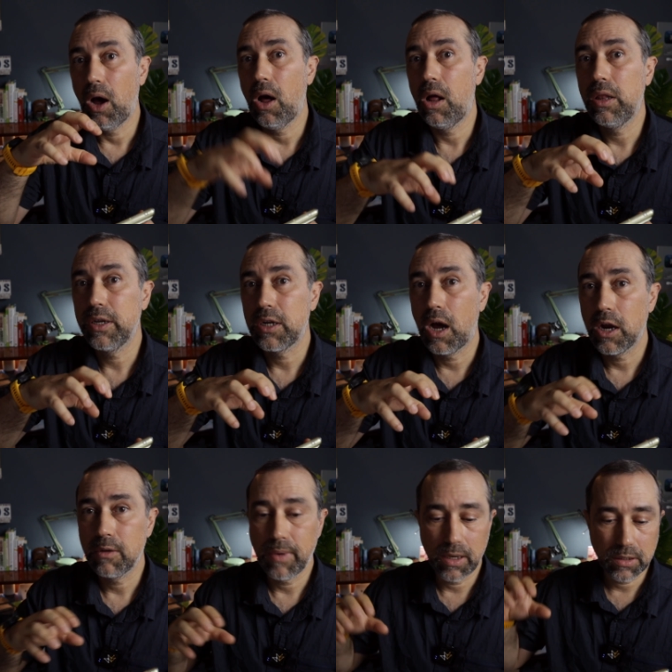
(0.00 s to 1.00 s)
all the
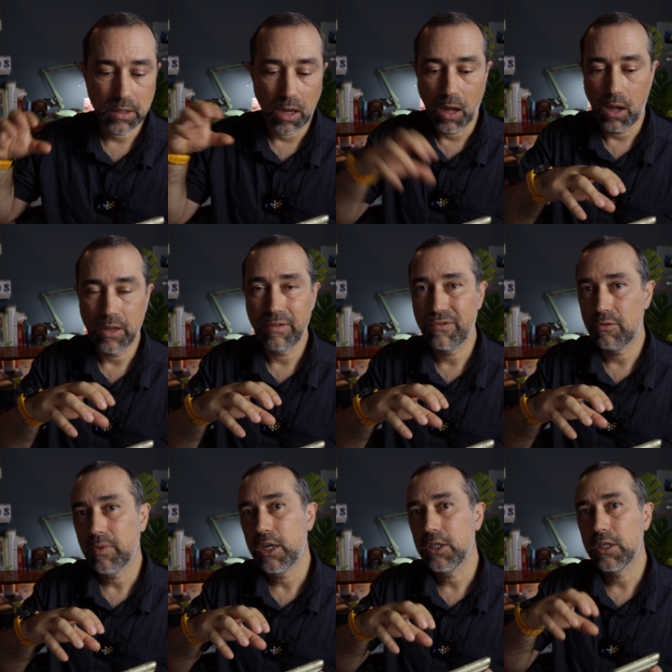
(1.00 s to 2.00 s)
documents, all
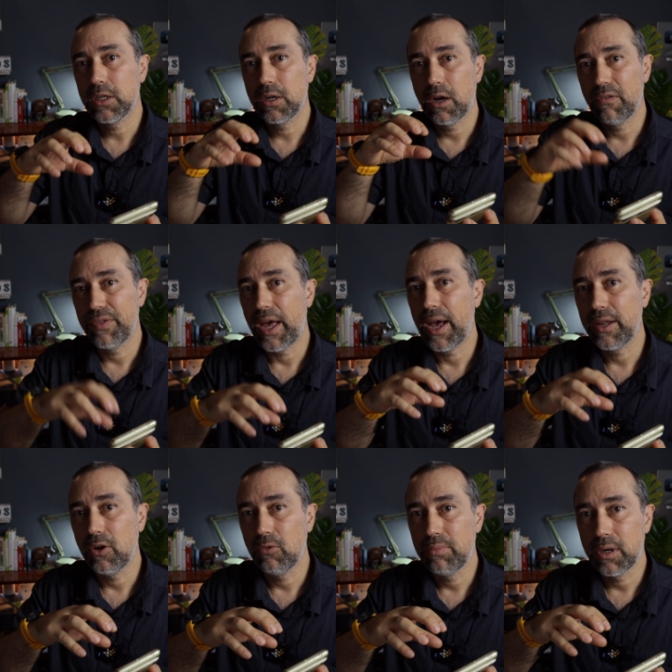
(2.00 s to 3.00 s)
information of that
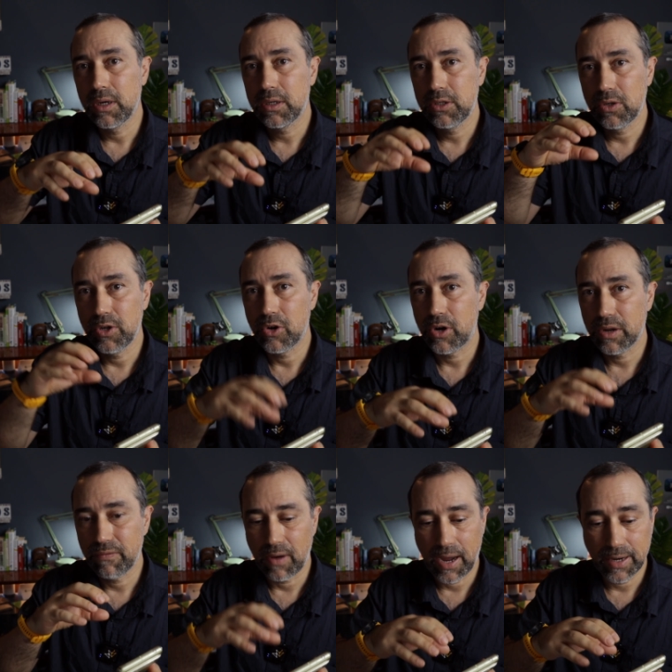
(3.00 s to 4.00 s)
notebook to your
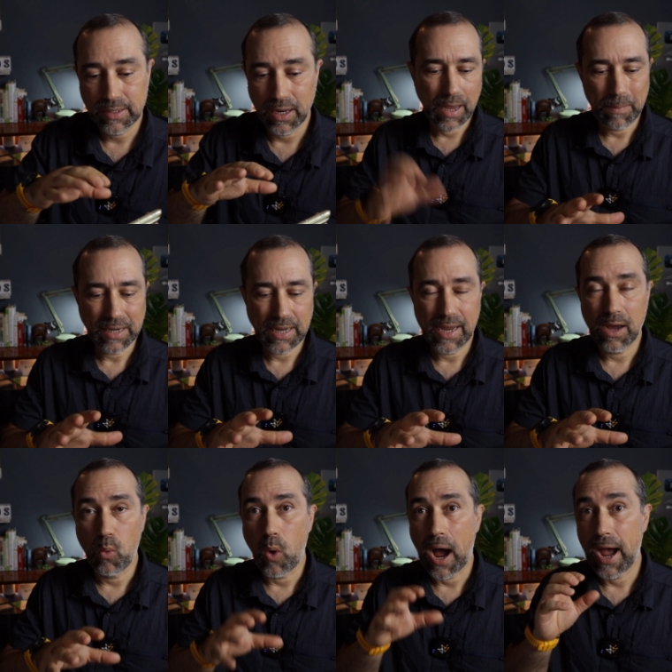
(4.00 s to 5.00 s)
device. That might take
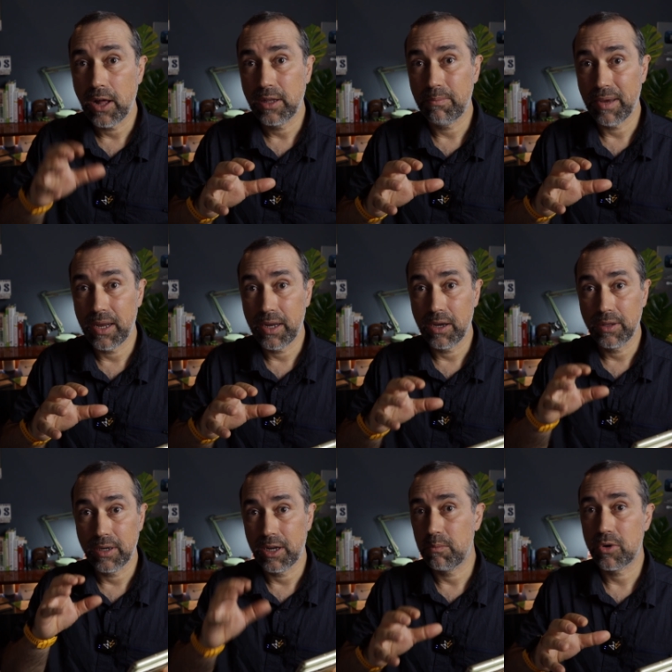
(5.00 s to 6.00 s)
a while depending on
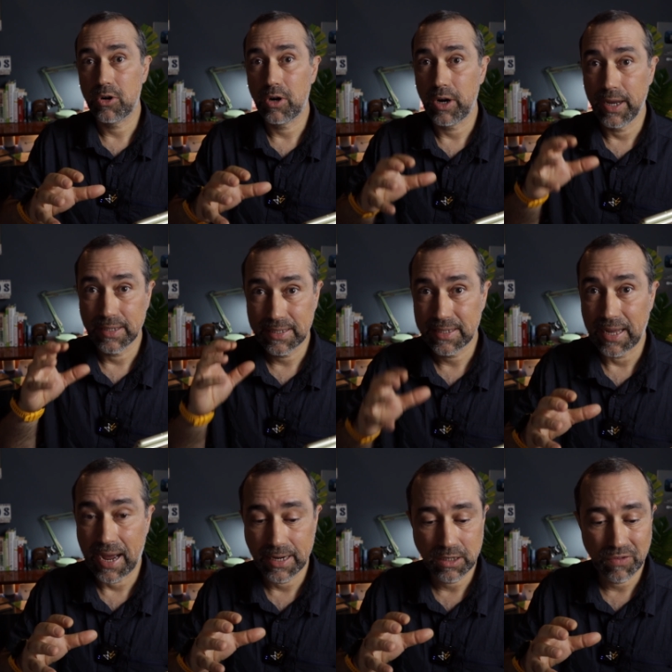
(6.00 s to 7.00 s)
the number and
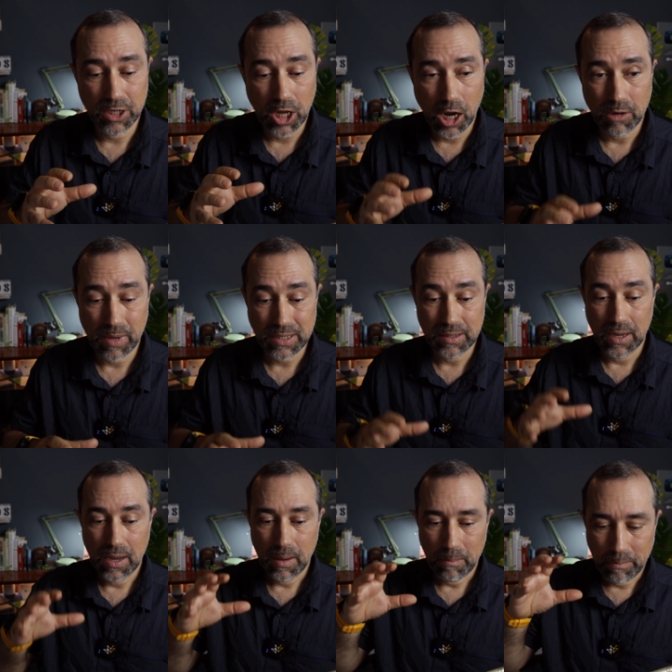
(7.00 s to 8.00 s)
size of the documents,
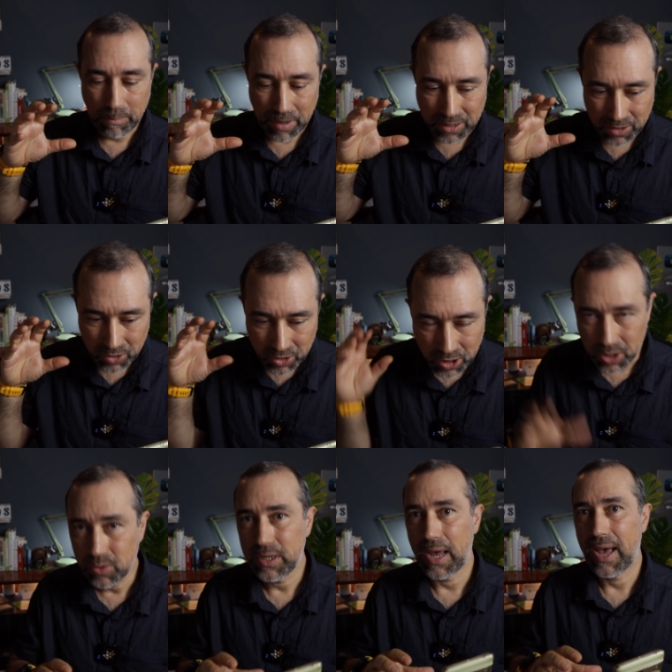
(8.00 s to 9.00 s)
but
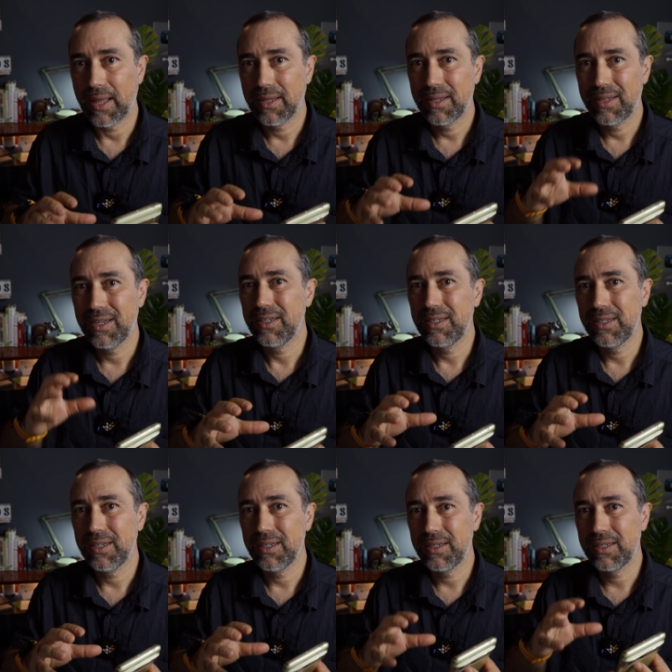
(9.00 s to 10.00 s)
do that. This
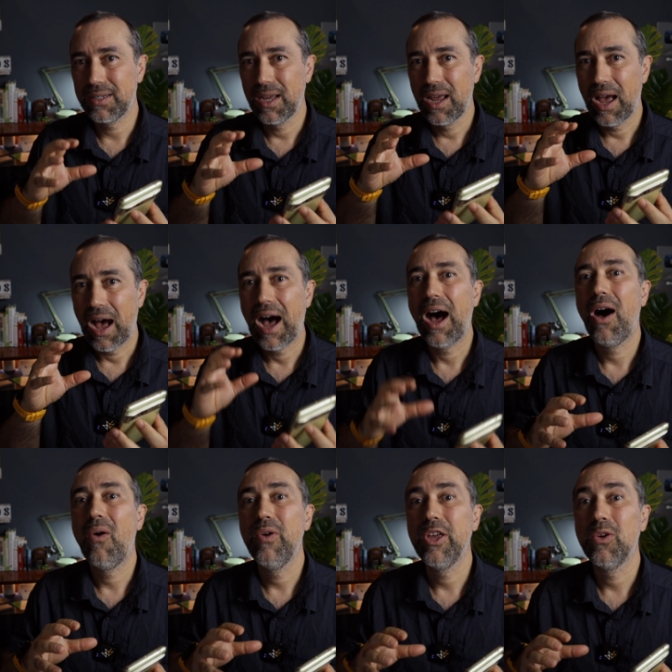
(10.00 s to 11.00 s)
is
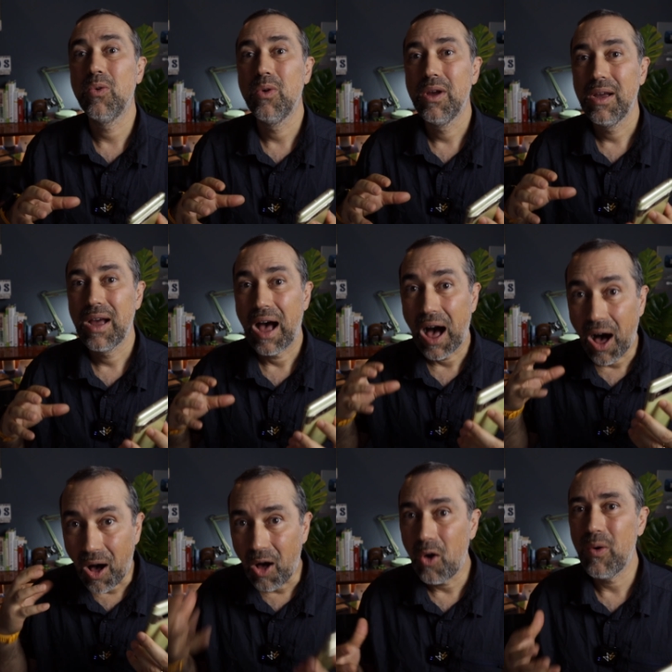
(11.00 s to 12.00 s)
how you
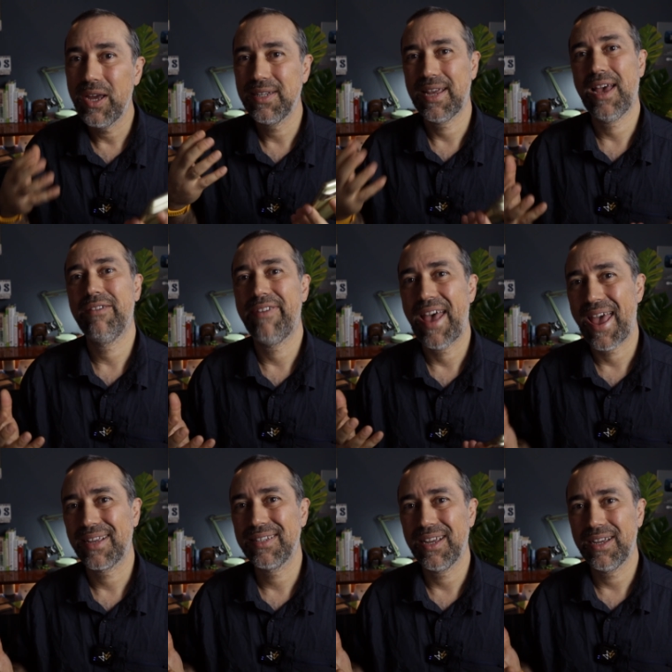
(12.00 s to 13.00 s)
always have
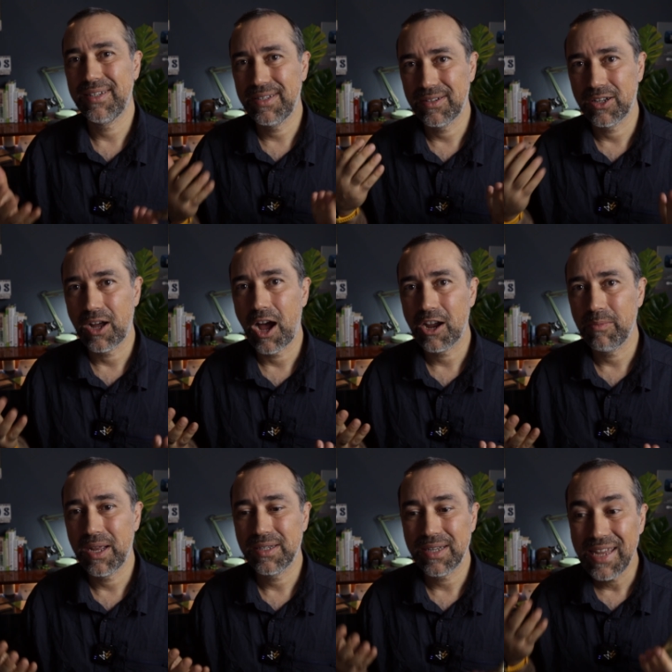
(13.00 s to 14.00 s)
access to the documents,